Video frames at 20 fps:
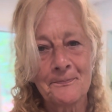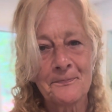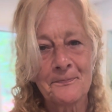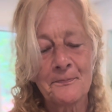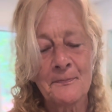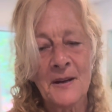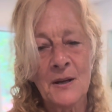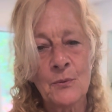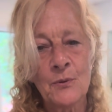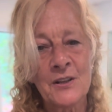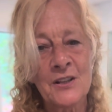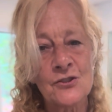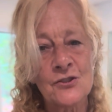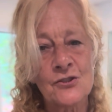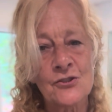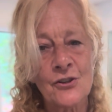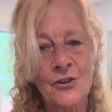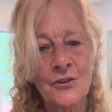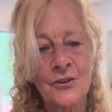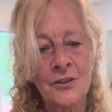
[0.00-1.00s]
Might want to
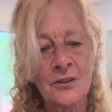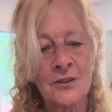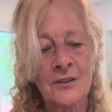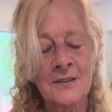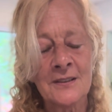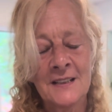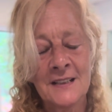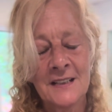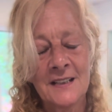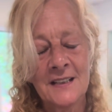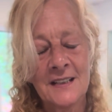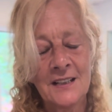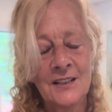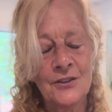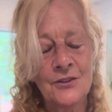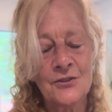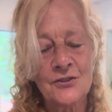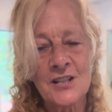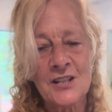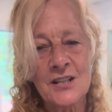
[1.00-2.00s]
journal in
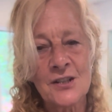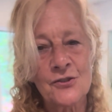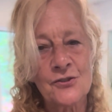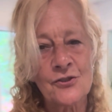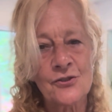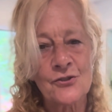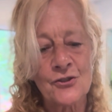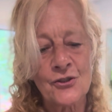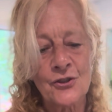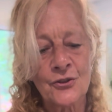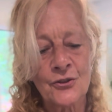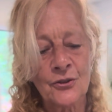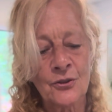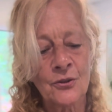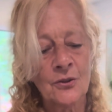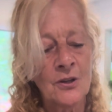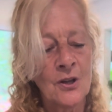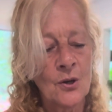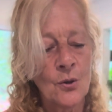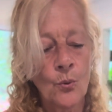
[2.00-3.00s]
your teacher
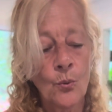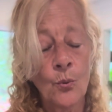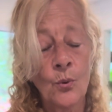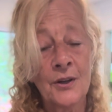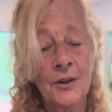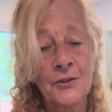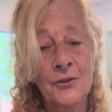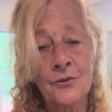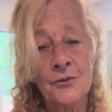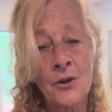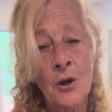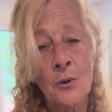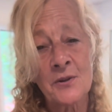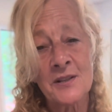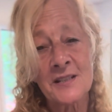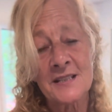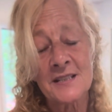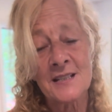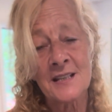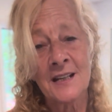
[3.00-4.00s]
journal what you're
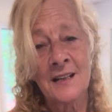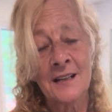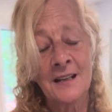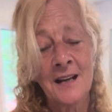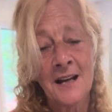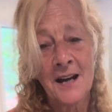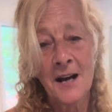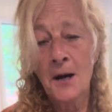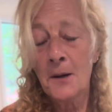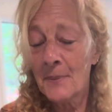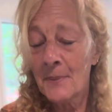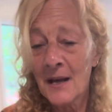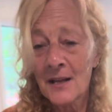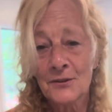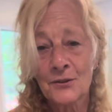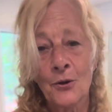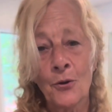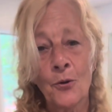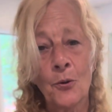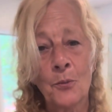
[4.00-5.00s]
noticing about
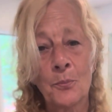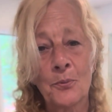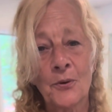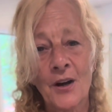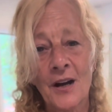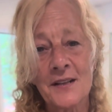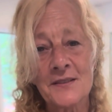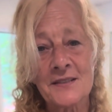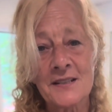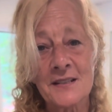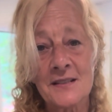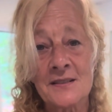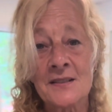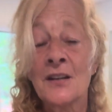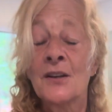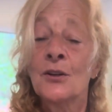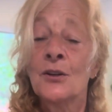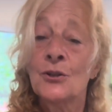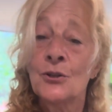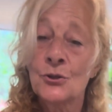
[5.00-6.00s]
the whole process.
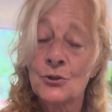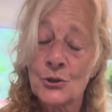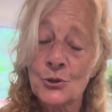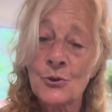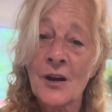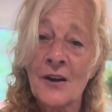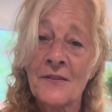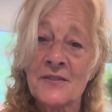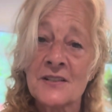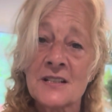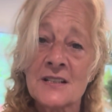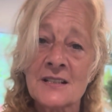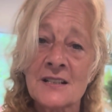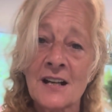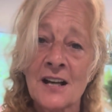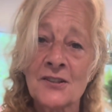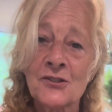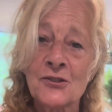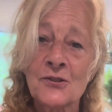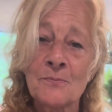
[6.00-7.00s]
You do have a
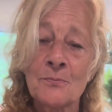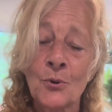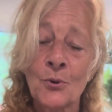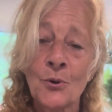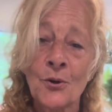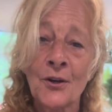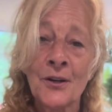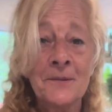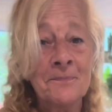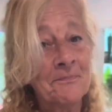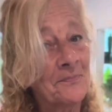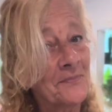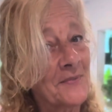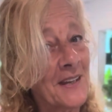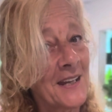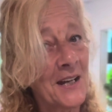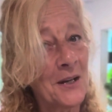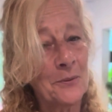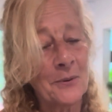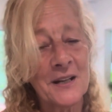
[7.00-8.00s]
discussion board.
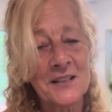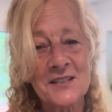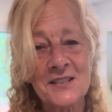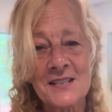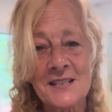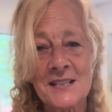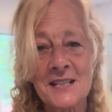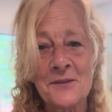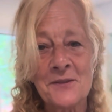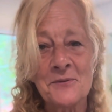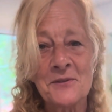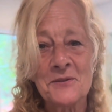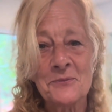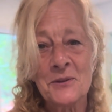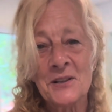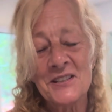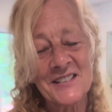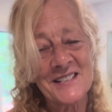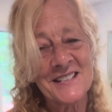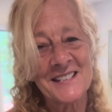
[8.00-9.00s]
Can't wait to see
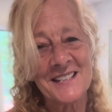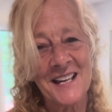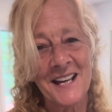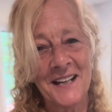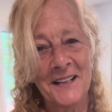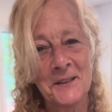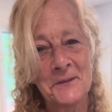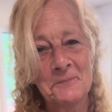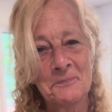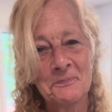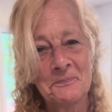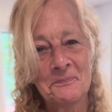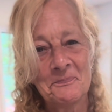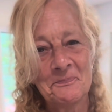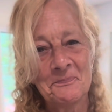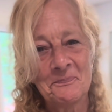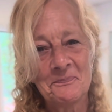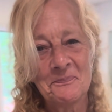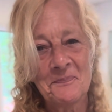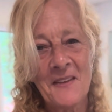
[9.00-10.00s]
what you say.
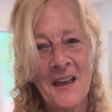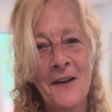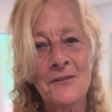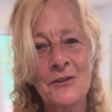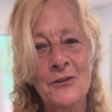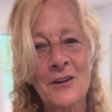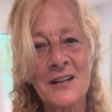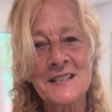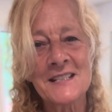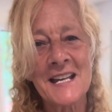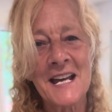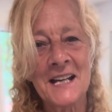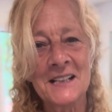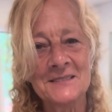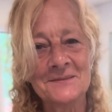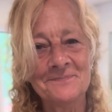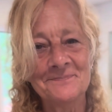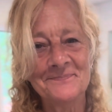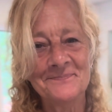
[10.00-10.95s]
Have a great day.